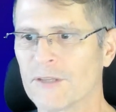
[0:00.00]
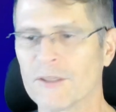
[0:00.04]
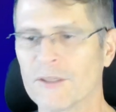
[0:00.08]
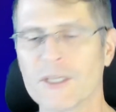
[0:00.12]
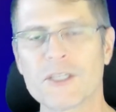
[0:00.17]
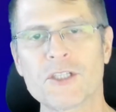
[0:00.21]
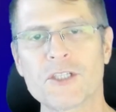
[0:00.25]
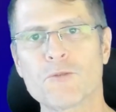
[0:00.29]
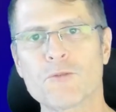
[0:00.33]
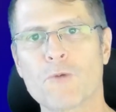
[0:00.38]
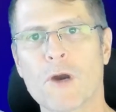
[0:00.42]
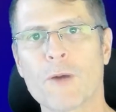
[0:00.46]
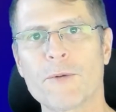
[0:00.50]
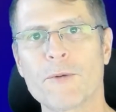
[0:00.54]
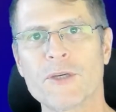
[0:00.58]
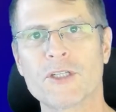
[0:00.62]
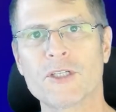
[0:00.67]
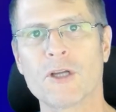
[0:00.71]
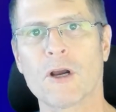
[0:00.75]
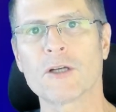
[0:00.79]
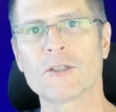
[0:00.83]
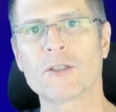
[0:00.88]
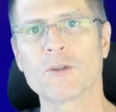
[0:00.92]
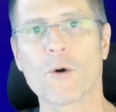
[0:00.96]
this is where we
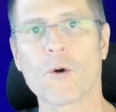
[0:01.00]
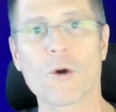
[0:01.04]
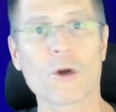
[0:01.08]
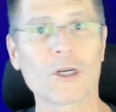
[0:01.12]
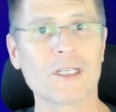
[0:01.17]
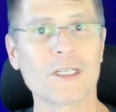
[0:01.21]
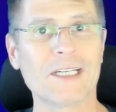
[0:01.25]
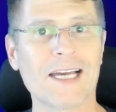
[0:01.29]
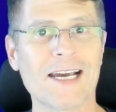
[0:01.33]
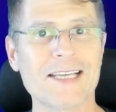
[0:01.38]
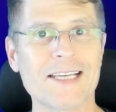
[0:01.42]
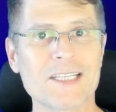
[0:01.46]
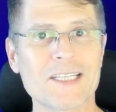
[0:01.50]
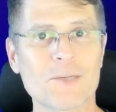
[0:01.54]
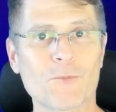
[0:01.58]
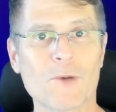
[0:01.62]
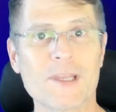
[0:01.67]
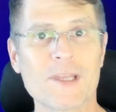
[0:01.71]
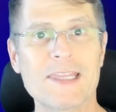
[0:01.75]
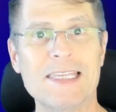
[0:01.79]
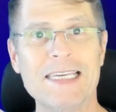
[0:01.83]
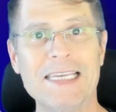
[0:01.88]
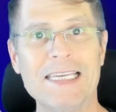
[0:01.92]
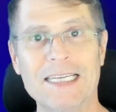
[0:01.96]
start to organize it
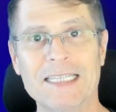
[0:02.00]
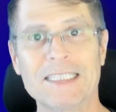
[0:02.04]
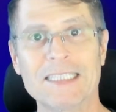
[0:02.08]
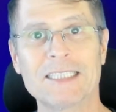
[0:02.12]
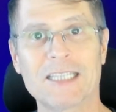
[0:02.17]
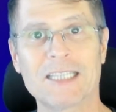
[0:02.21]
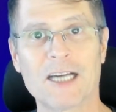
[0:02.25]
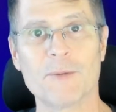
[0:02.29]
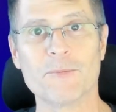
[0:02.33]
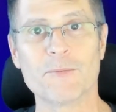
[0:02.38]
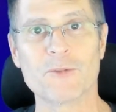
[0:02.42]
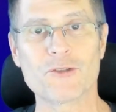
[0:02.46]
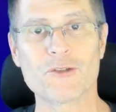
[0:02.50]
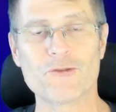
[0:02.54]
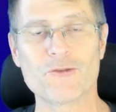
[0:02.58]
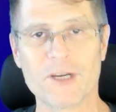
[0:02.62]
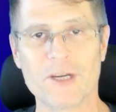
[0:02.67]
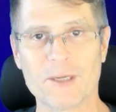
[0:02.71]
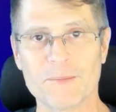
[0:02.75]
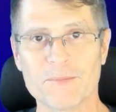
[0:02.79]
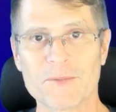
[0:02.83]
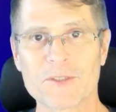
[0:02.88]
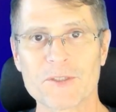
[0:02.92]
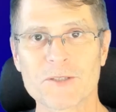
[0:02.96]
with the income
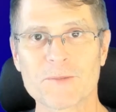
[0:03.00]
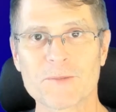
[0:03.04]
streams.